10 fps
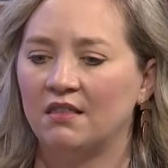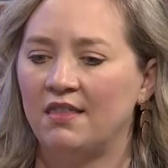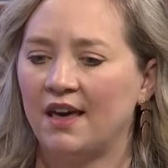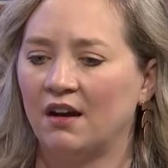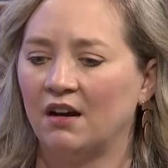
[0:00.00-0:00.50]

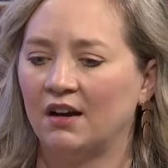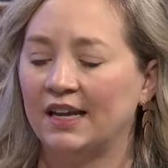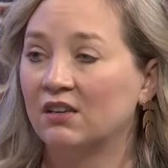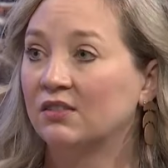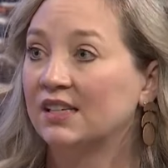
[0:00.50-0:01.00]
their
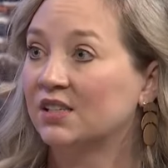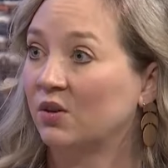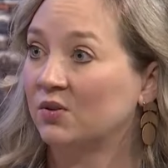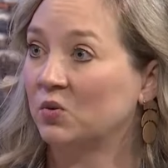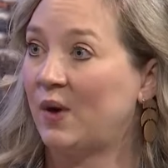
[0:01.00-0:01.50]
illness
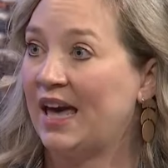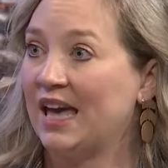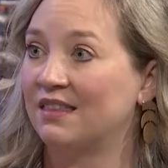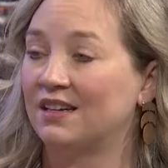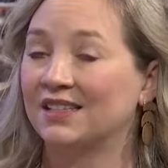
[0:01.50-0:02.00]
goes
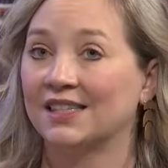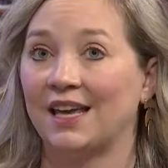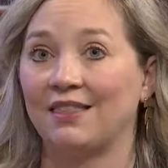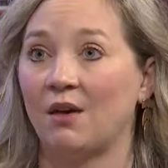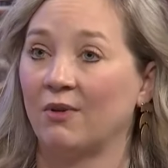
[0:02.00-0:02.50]
away and then it's
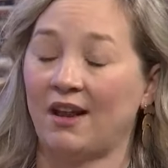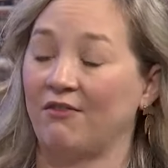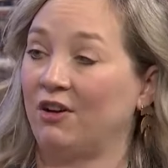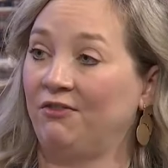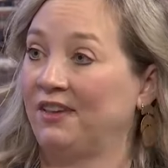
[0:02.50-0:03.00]
like they were
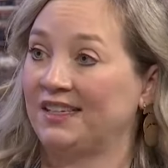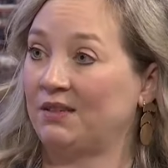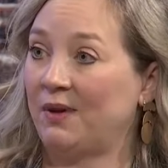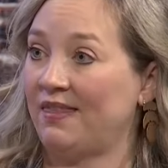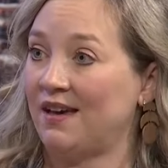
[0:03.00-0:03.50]
never
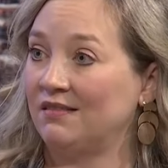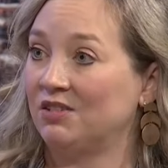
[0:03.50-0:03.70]
afflicted with it